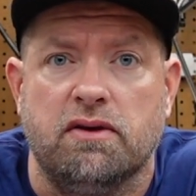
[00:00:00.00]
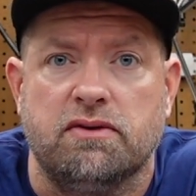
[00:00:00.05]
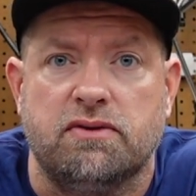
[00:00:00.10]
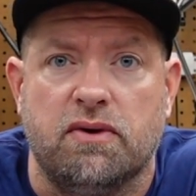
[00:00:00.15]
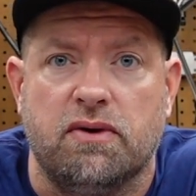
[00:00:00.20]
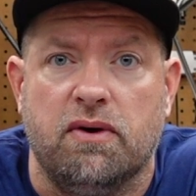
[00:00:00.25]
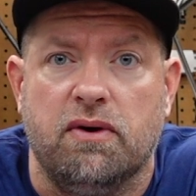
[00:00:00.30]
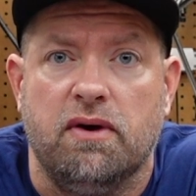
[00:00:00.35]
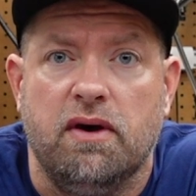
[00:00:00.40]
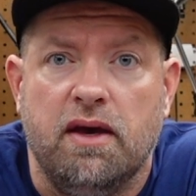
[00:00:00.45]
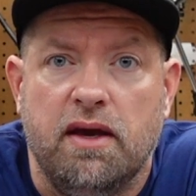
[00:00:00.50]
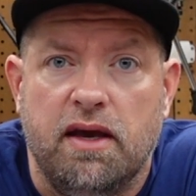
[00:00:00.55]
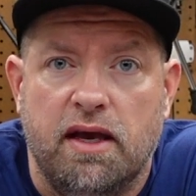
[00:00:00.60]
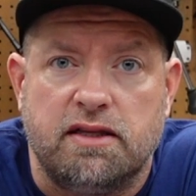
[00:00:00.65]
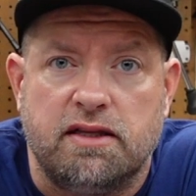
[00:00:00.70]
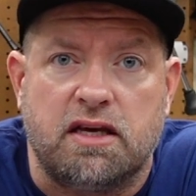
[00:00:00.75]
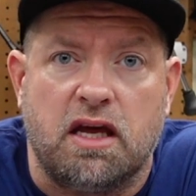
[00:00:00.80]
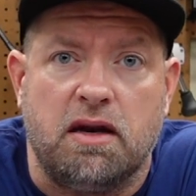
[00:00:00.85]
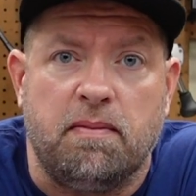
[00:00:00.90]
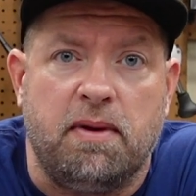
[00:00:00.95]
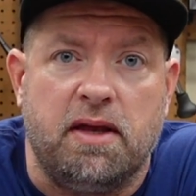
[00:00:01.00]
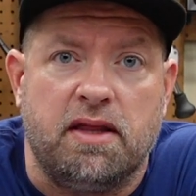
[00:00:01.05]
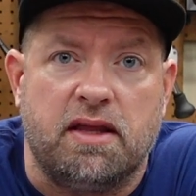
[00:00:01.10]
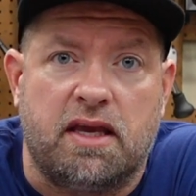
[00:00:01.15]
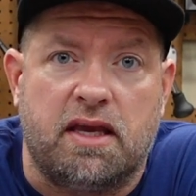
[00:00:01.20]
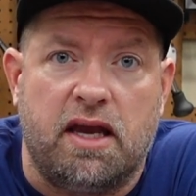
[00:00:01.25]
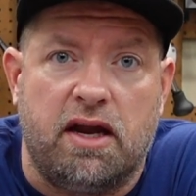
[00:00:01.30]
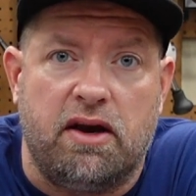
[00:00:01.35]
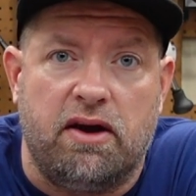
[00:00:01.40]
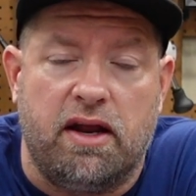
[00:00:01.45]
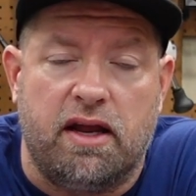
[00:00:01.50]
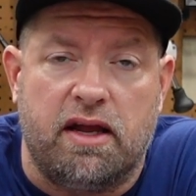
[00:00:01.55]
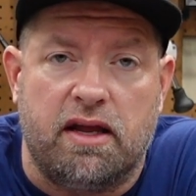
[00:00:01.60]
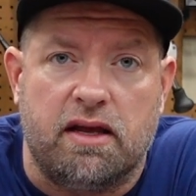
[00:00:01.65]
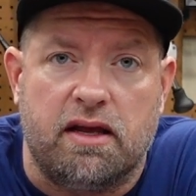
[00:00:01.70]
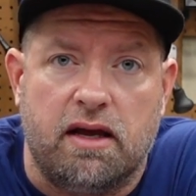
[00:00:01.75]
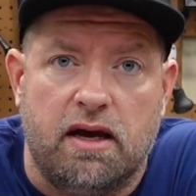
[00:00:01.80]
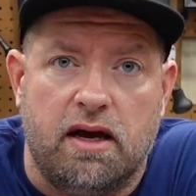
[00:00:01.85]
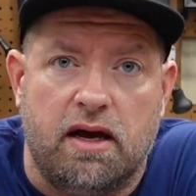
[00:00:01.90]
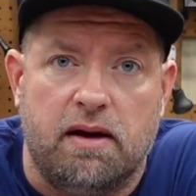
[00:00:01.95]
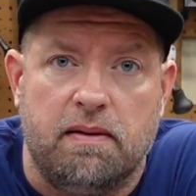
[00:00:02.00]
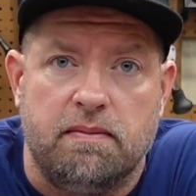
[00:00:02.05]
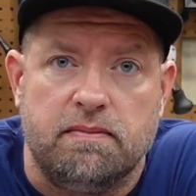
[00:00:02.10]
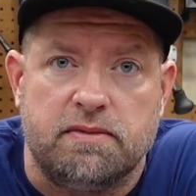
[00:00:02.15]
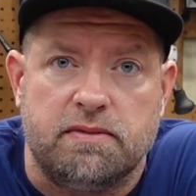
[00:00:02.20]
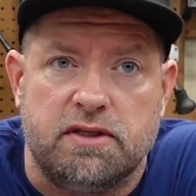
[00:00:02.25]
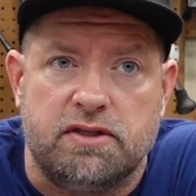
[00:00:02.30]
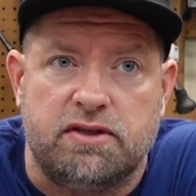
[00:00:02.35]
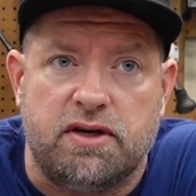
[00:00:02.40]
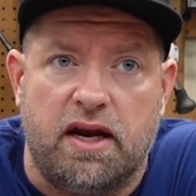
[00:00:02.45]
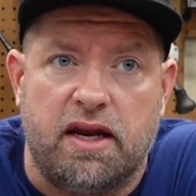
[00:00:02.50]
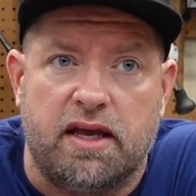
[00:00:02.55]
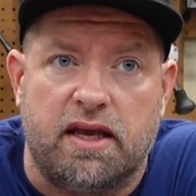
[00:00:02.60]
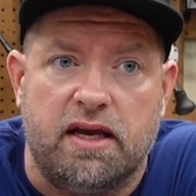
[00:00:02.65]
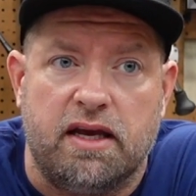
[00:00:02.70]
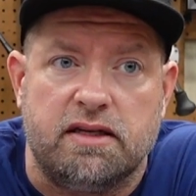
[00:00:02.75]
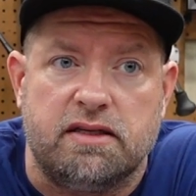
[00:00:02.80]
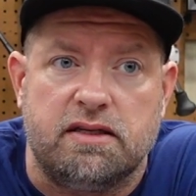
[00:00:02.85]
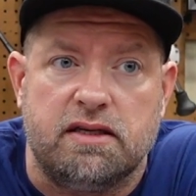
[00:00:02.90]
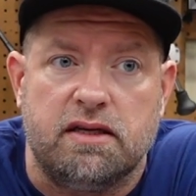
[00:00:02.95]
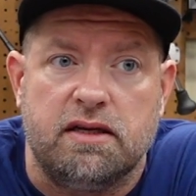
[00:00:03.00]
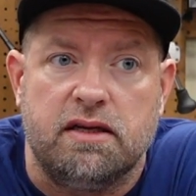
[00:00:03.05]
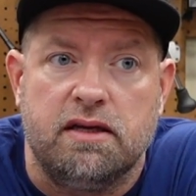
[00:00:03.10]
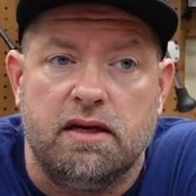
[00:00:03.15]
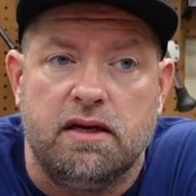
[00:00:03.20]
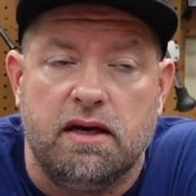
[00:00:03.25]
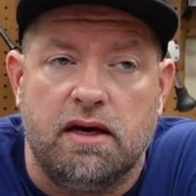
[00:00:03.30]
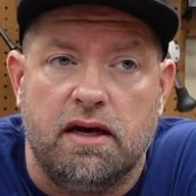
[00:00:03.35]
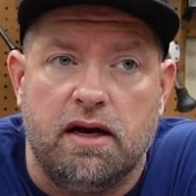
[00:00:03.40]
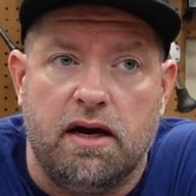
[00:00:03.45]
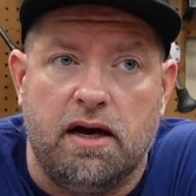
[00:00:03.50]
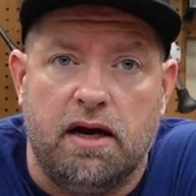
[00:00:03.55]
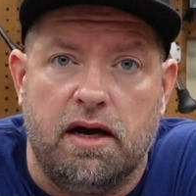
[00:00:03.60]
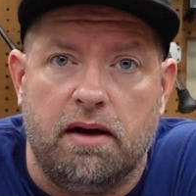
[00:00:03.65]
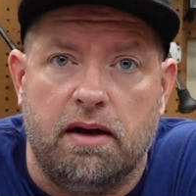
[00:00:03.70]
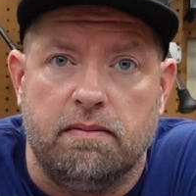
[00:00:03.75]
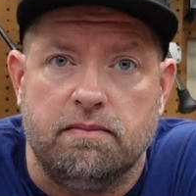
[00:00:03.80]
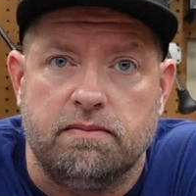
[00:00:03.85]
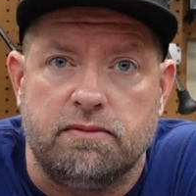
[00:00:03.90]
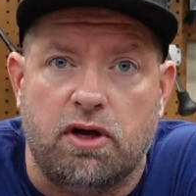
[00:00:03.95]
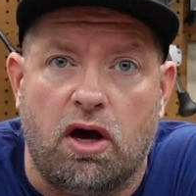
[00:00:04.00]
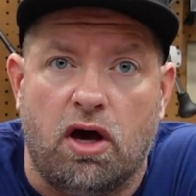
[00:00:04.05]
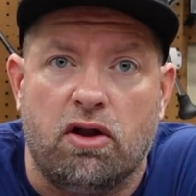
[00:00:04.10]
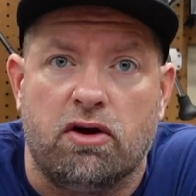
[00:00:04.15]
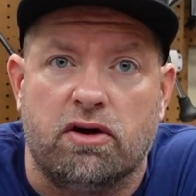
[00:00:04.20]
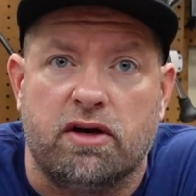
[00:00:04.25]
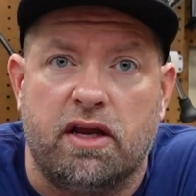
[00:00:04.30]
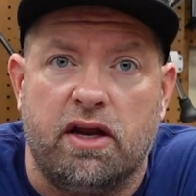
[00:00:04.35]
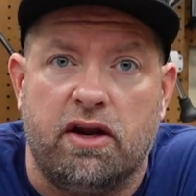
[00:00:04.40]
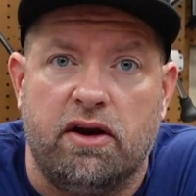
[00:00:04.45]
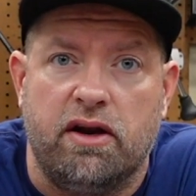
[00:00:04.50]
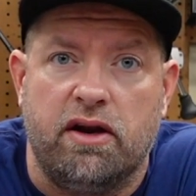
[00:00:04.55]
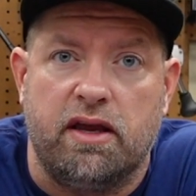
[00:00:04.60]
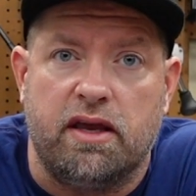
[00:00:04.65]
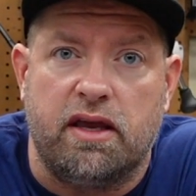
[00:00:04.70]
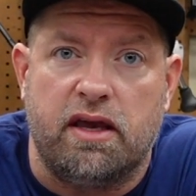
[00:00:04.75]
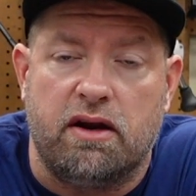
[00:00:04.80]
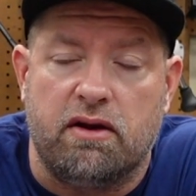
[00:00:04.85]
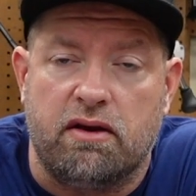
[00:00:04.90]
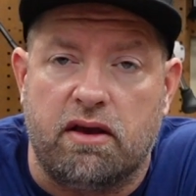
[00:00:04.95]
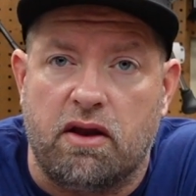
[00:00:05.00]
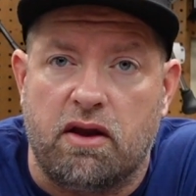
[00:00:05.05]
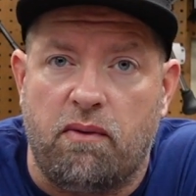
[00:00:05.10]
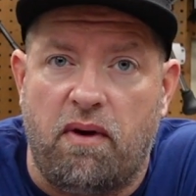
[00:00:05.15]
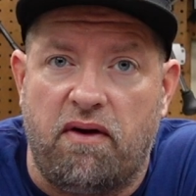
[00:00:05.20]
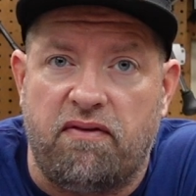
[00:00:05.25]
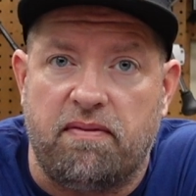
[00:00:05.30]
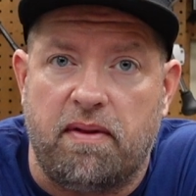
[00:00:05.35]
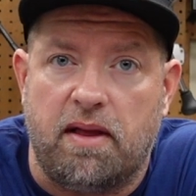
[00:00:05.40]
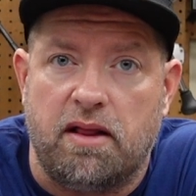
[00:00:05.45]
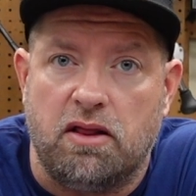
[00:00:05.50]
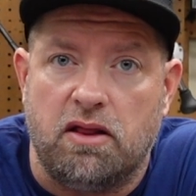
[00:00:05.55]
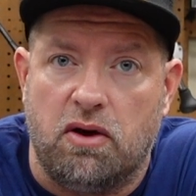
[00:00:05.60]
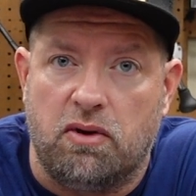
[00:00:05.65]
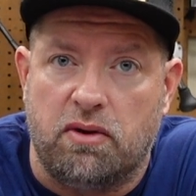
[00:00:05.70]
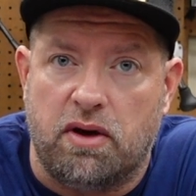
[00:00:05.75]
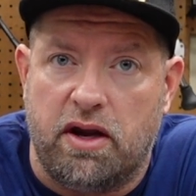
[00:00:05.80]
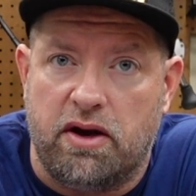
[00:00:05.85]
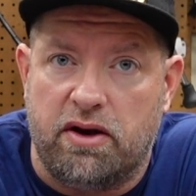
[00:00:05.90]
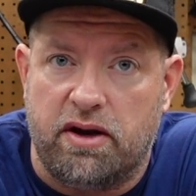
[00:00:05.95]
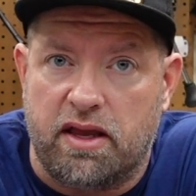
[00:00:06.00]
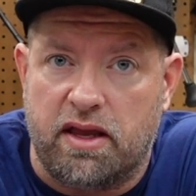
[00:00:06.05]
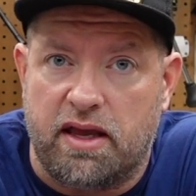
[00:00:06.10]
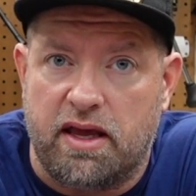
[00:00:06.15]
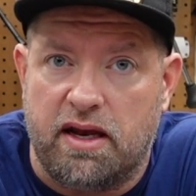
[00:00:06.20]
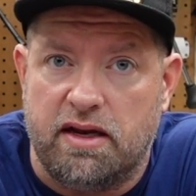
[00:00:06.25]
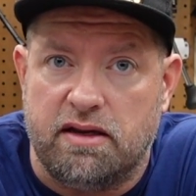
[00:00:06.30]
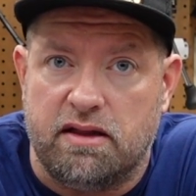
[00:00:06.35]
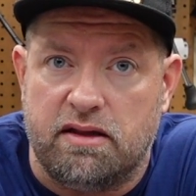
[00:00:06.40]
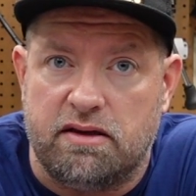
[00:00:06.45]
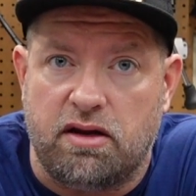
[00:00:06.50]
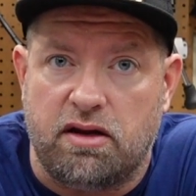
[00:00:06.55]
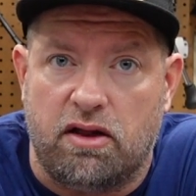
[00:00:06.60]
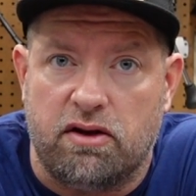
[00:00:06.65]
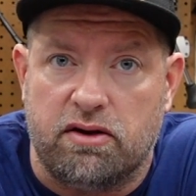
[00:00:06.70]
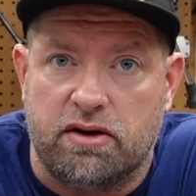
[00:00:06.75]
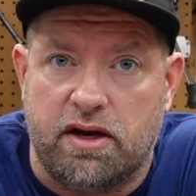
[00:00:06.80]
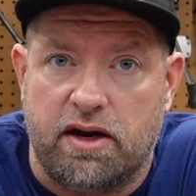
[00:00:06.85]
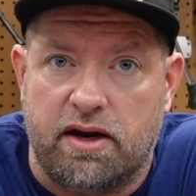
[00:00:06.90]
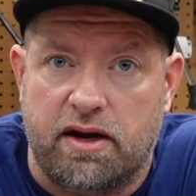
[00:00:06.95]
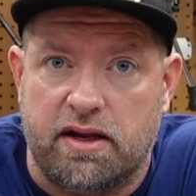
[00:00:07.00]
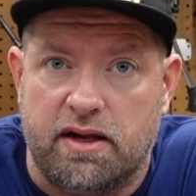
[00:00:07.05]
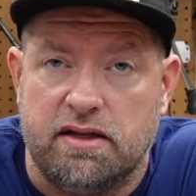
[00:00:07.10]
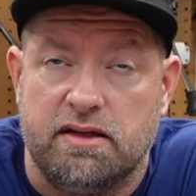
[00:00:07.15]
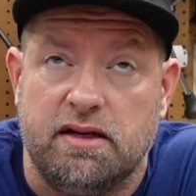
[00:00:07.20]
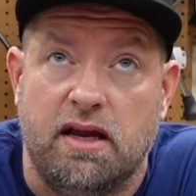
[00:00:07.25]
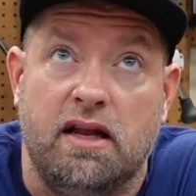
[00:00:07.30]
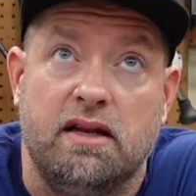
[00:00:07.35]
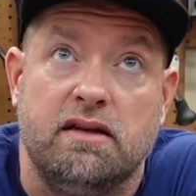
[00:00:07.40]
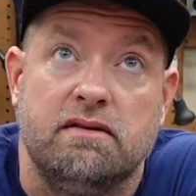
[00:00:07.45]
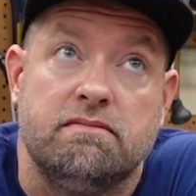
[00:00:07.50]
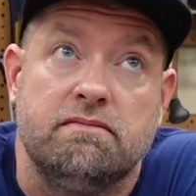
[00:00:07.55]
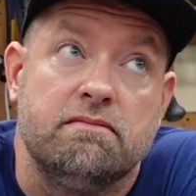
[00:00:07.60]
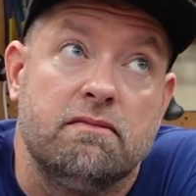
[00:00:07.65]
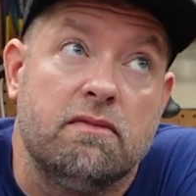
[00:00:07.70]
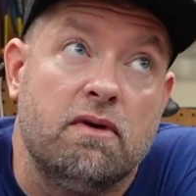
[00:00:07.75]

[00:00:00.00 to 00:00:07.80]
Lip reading: So it's going to be in the gearing to try to get taller gearing, get away from that low gearing, and get into the taller gearing, and